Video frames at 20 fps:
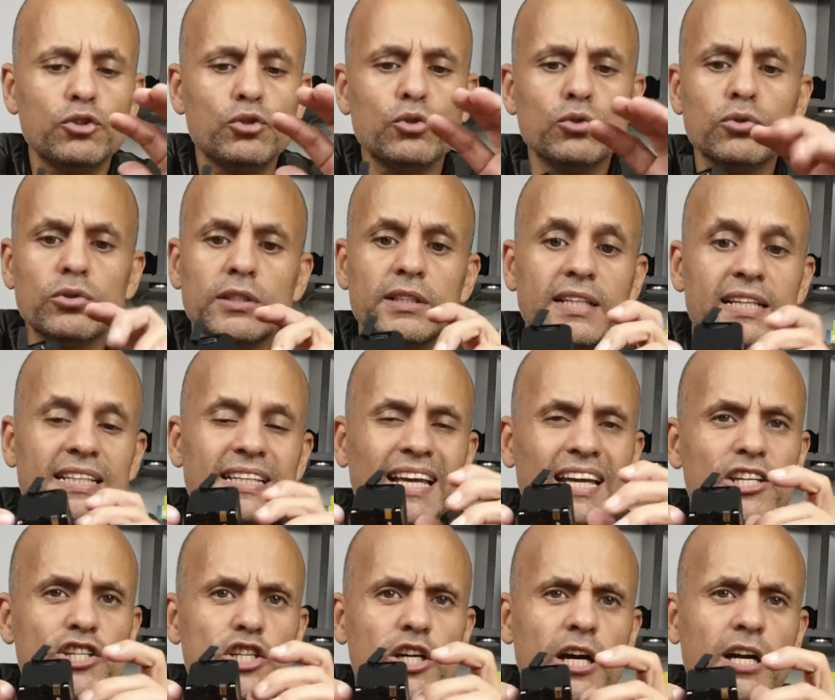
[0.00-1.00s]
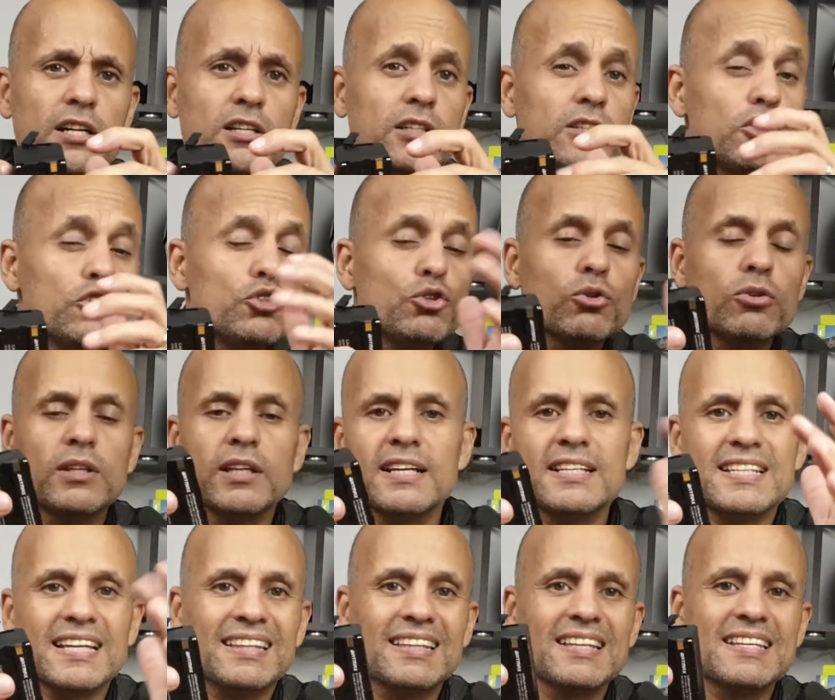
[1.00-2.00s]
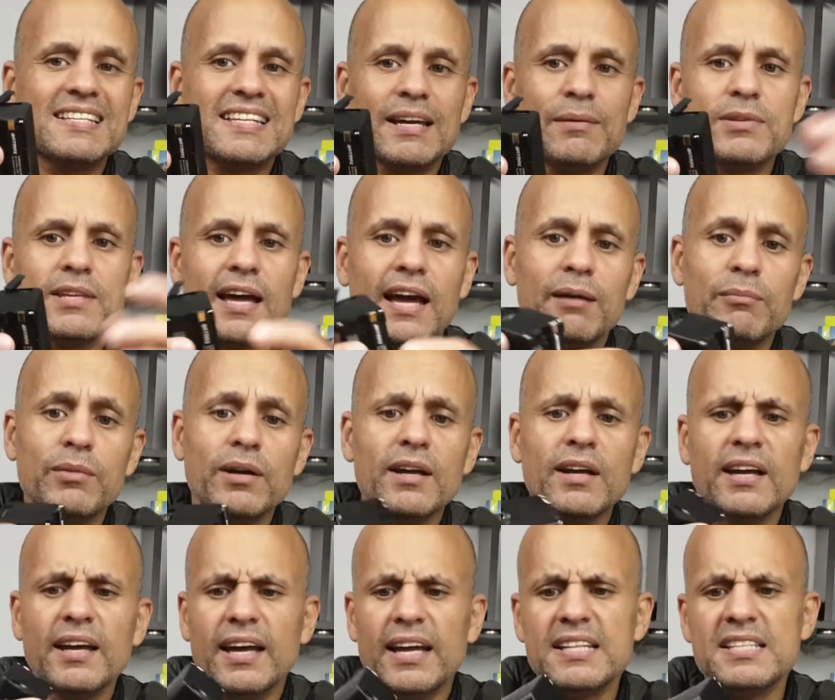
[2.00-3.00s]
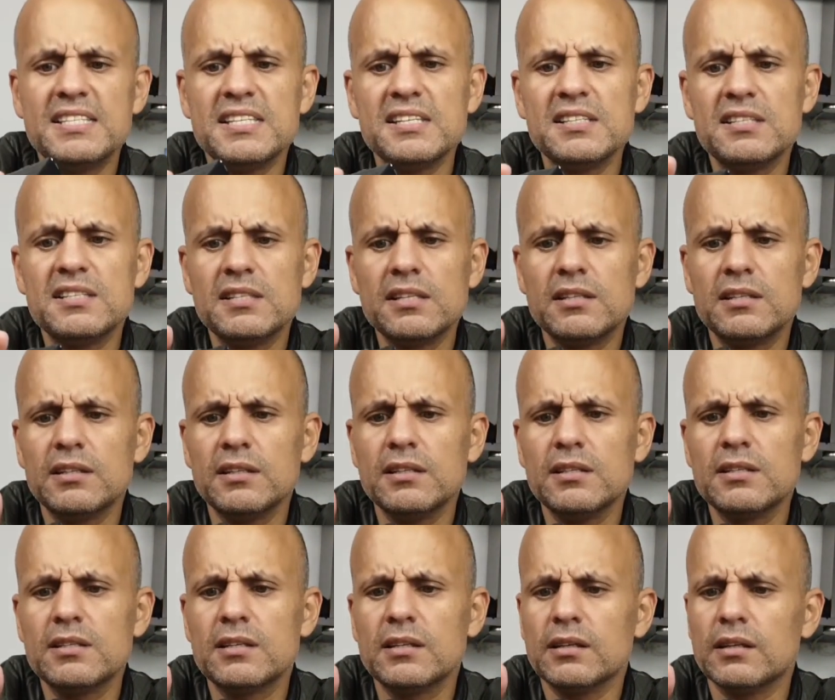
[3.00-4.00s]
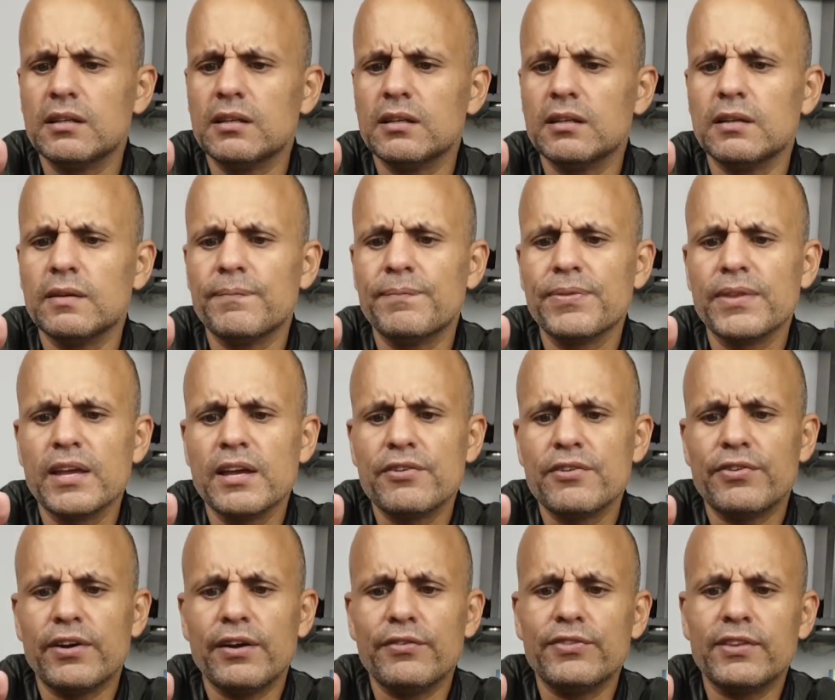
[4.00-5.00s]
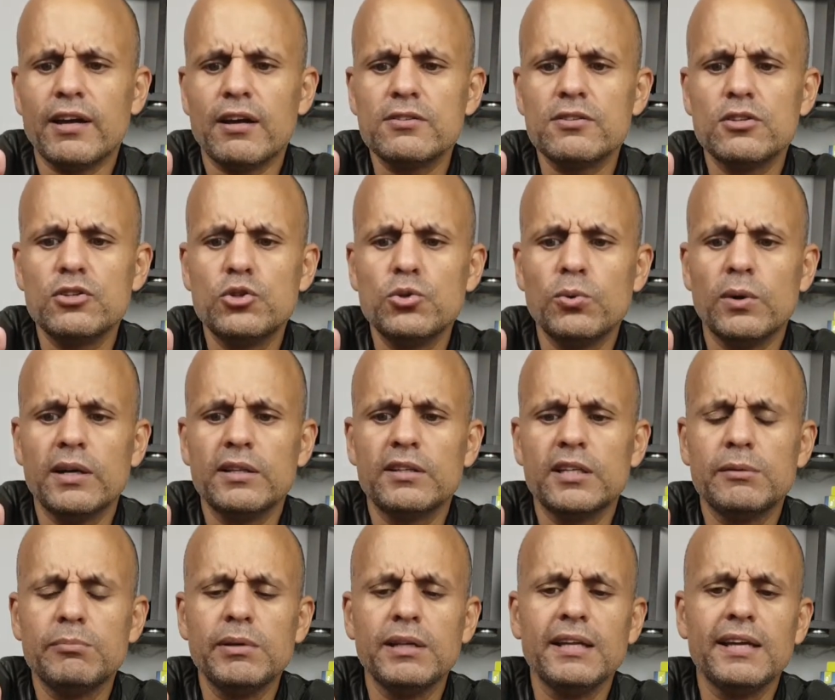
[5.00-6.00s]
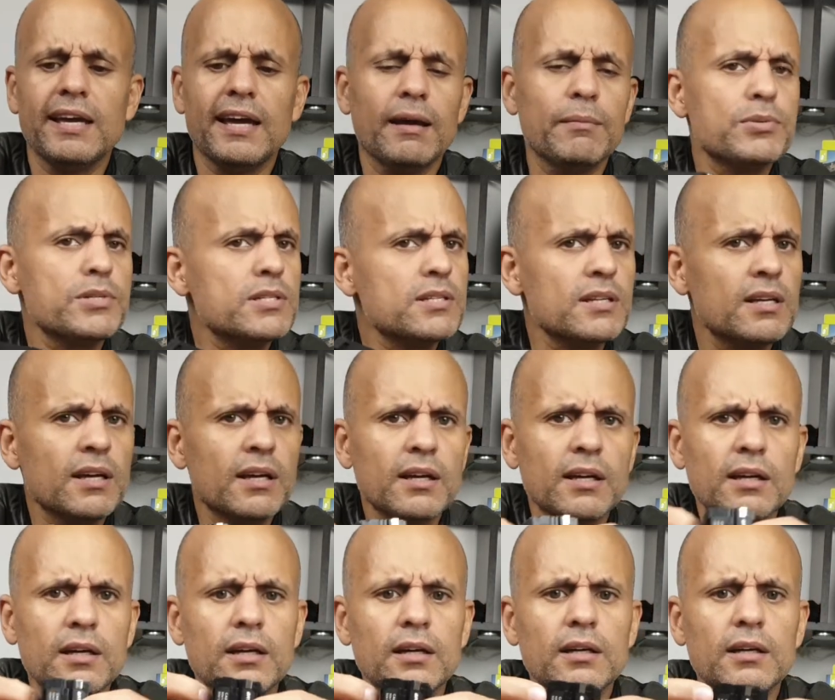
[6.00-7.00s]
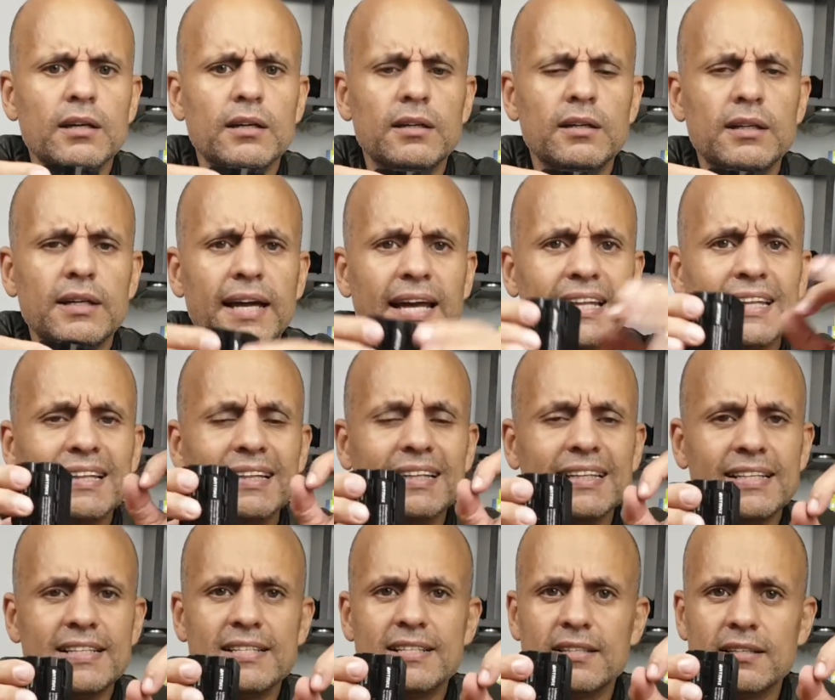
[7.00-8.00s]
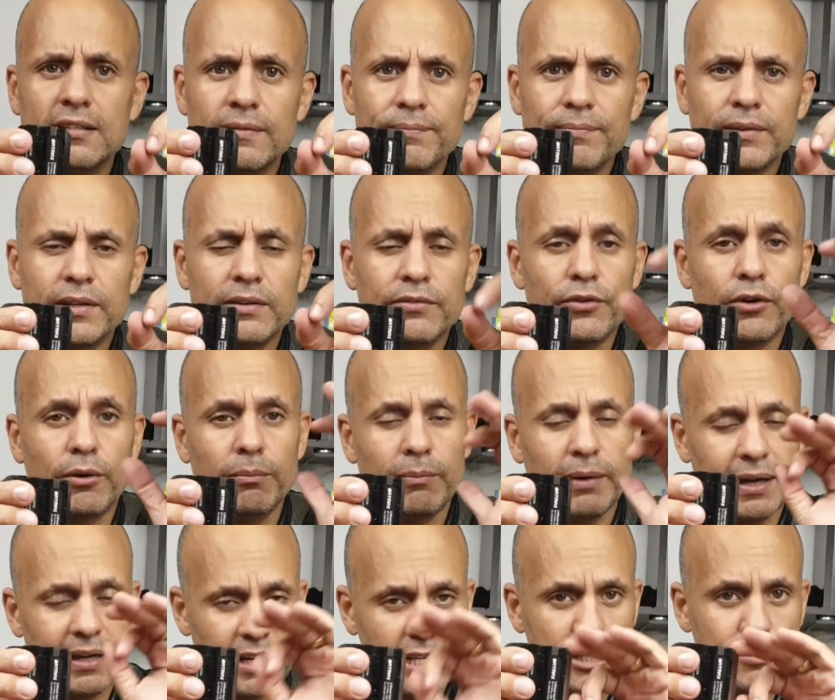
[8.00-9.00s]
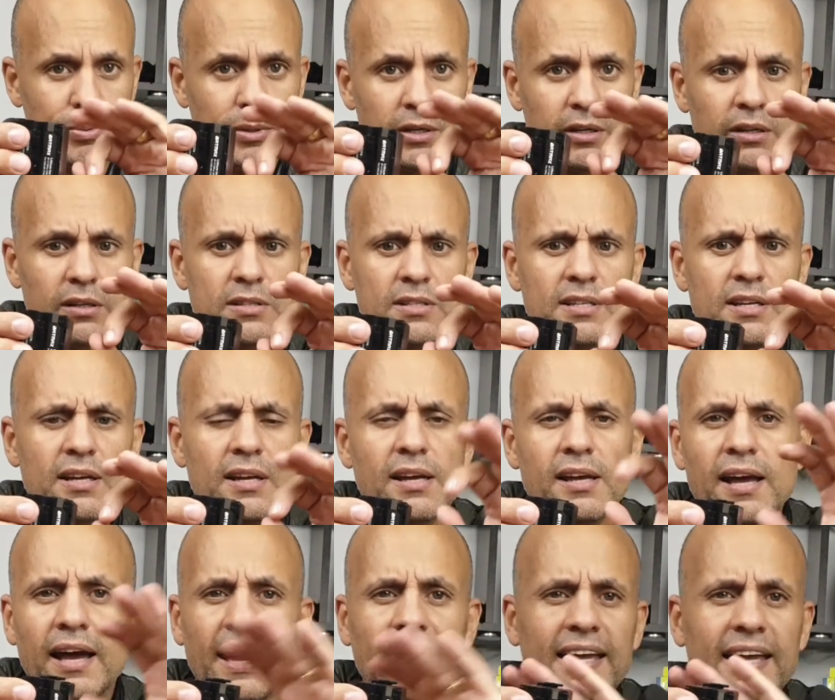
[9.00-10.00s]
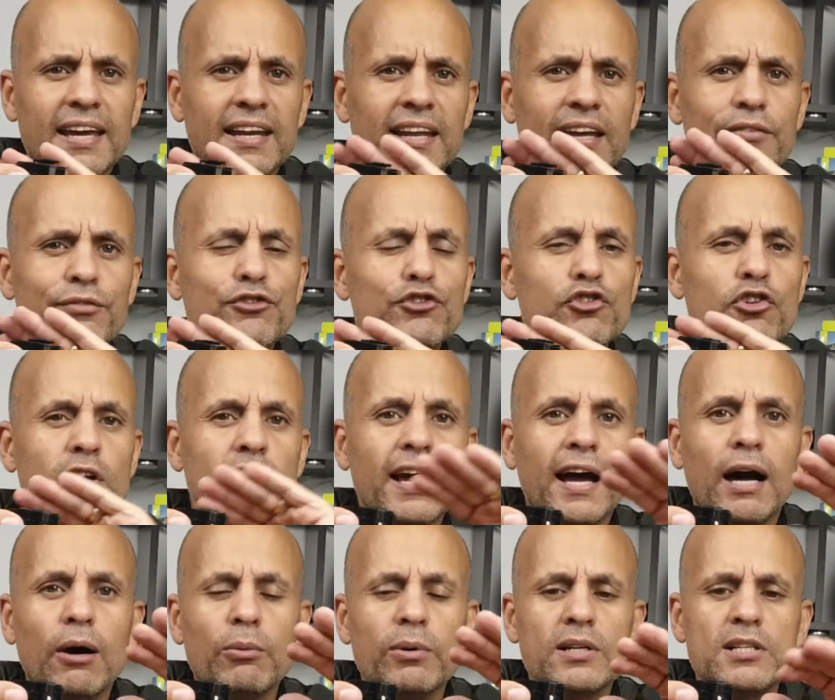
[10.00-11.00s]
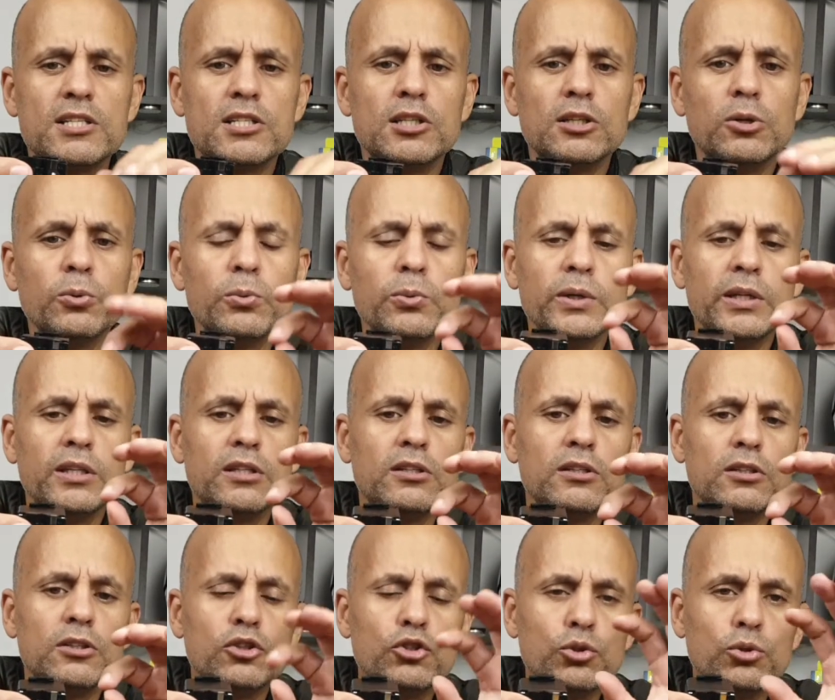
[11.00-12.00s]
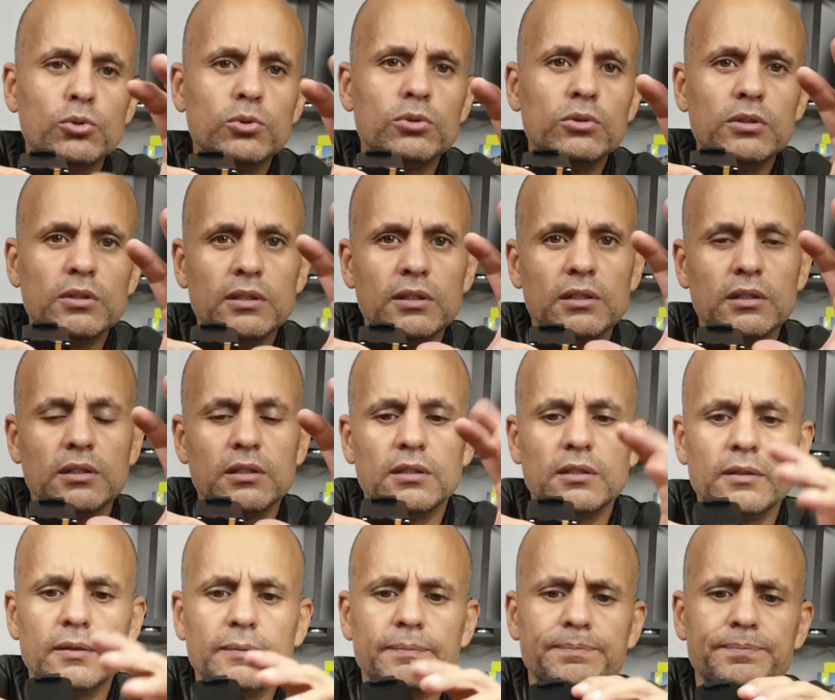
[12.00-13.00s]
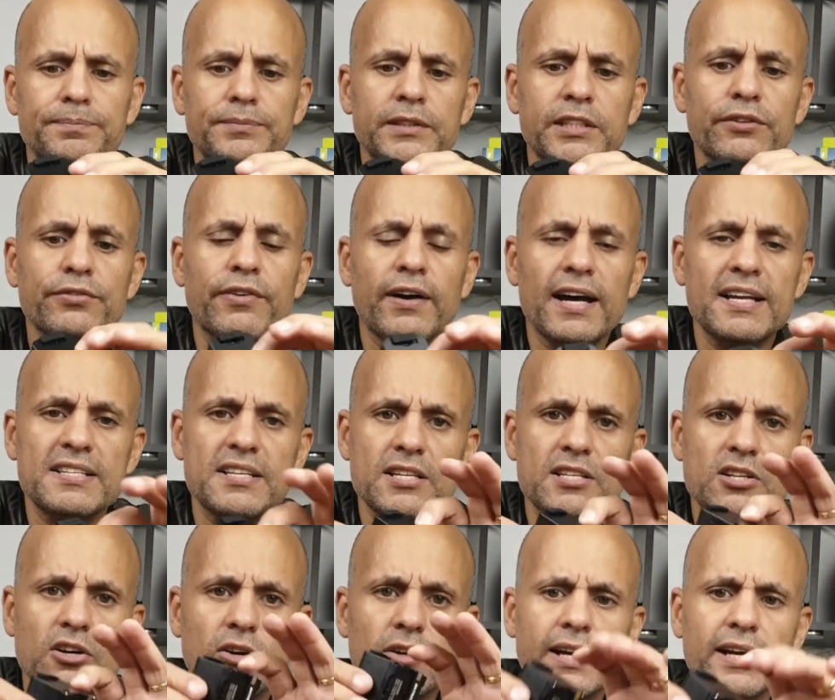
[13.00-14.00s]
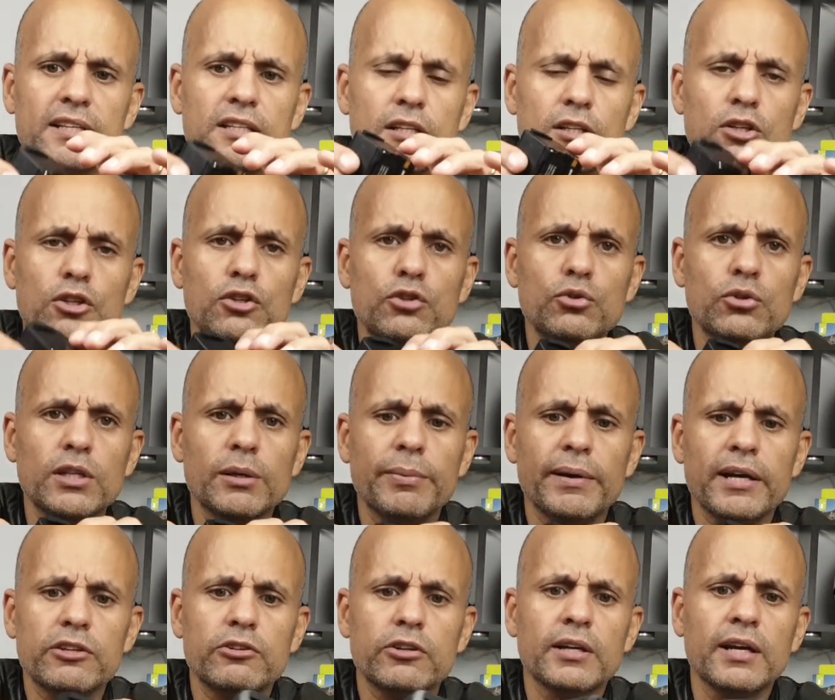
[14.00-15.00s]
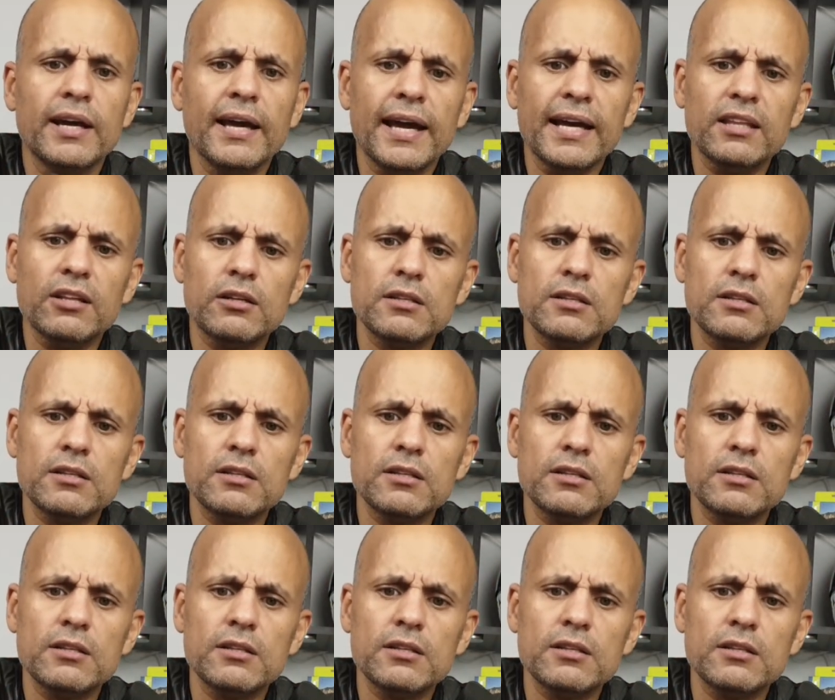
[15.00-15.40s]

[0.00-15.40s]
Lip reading: it can charge two things at the same time, and since it is 5200 milliamps, at least from my experience, I can have 3 hours with two devices connected to the battery. And